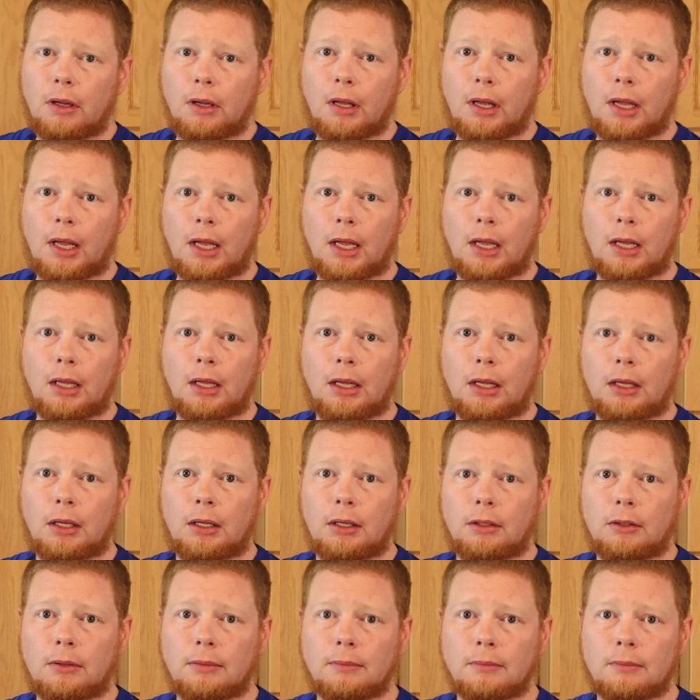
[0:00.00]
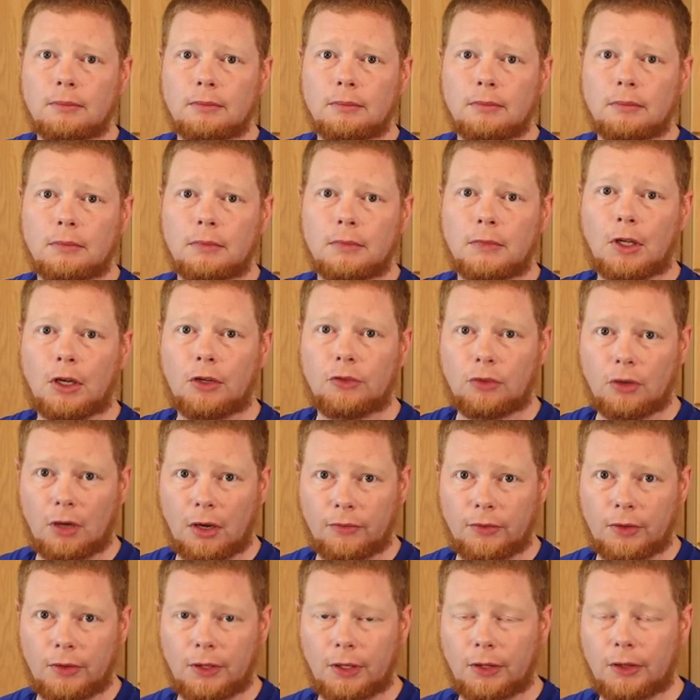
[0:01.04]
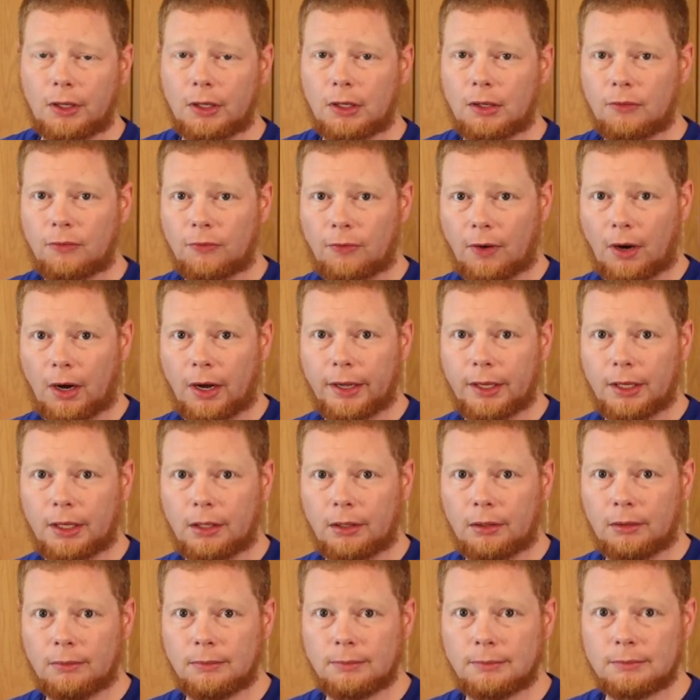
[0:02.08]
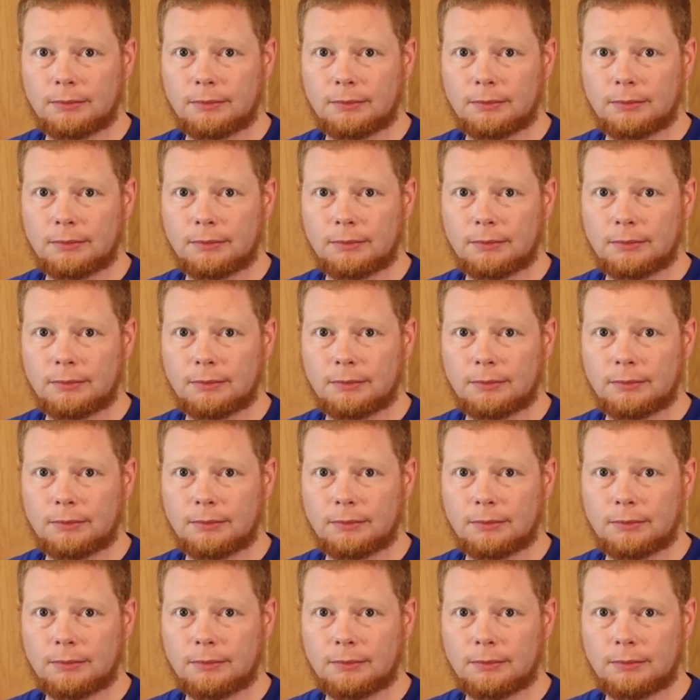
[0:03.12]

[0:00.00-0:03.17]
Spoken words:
a Dutch oven that they can fry in.